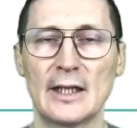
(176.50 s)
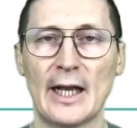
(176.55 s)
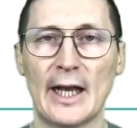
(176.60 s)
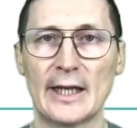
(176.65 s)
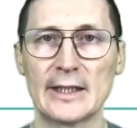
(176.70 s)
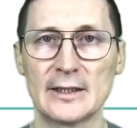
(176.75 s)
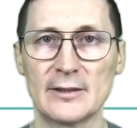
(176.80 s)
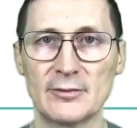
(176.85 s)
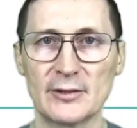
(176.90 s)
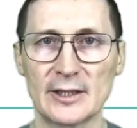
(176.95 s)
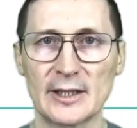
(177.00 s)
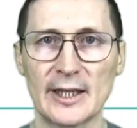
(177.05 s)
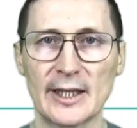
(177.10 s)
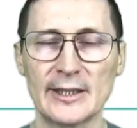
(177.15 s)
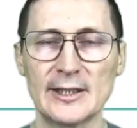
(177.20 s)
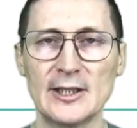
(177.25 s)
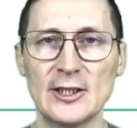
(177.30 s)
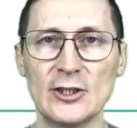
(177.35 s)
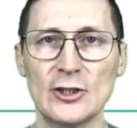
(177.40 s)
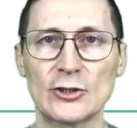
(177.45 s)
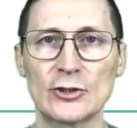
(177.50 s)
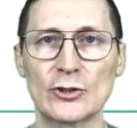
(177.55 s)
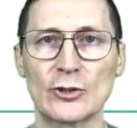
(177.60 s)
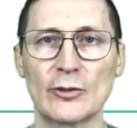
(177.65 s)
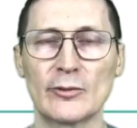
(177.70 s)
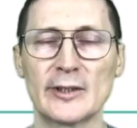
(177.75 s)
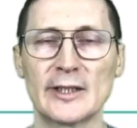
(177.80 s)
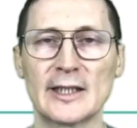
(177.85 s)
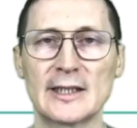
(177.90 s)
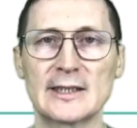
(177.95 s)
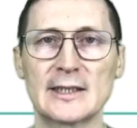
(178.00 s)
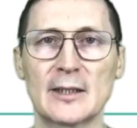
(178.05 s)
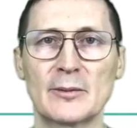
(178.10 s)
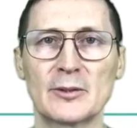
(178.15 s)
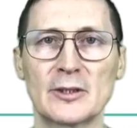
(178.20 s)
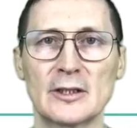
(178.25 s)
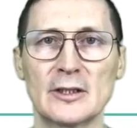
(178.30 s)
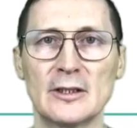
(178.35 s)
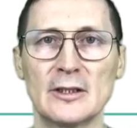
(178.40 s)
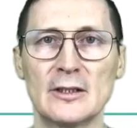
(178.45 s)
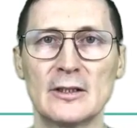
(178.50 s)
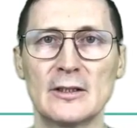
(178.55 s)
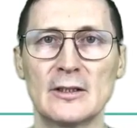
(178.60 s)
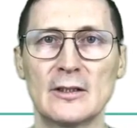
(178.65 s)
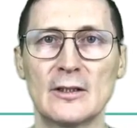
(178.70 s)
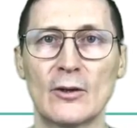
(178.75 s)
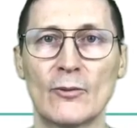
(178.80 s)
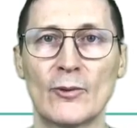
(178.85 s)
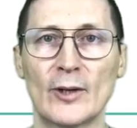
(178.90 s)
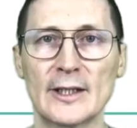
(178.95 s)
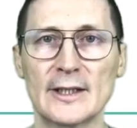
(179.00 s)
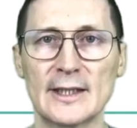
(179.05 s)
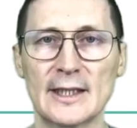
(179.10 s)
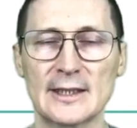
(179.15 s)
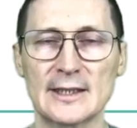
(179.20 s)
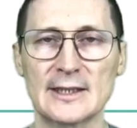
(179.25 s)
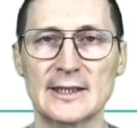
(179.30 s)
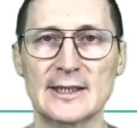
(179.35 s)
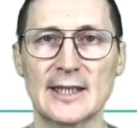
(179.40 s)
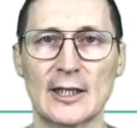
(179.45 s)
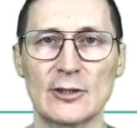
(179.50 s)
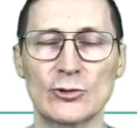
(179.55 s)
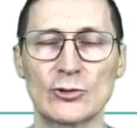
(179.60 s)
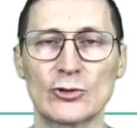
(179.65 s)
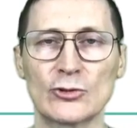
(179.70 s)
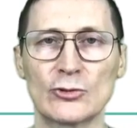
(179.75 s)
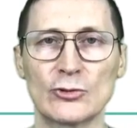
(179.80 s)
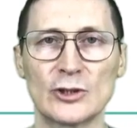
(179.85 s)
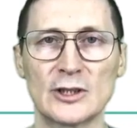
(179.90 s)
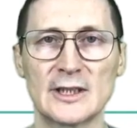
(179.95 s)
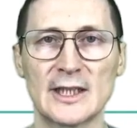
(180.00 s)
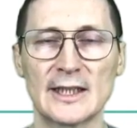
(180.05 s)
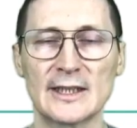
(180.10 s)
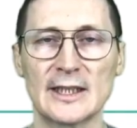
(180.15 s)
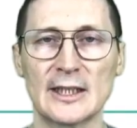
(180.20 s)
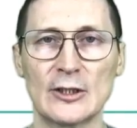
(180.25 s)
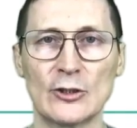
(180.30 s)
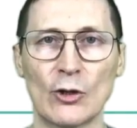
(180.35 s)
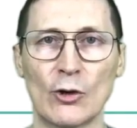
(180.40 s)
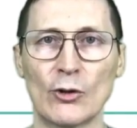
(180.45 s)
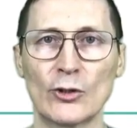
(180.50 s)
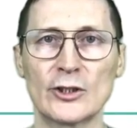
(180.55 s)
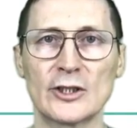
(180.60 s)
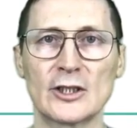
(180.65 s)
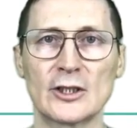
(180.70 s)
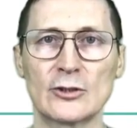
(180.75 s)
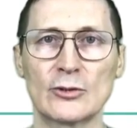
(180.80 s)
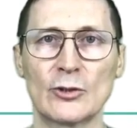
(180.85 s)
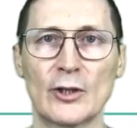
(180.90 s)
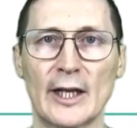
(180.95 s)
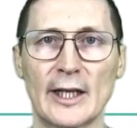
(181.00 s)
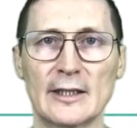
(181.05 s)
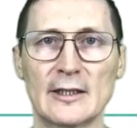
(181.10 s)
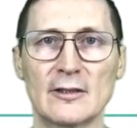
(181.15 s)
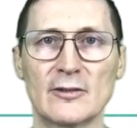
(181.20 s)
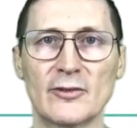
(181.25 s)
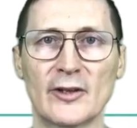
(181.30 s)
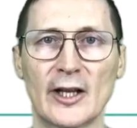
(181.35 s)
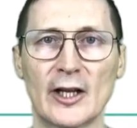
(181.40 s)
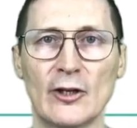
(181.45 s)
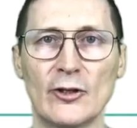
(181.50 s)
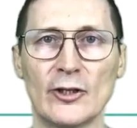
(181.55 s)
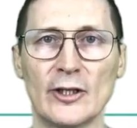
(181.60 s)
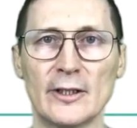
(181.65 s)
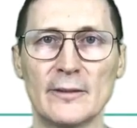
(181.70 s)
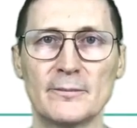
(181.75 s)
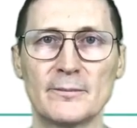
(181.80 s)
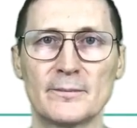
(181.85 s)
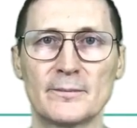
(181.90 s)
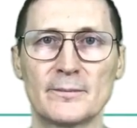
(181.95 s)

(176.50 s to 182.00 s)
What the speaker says: and if it continues throwing exception, what task status to set in order to handle failure.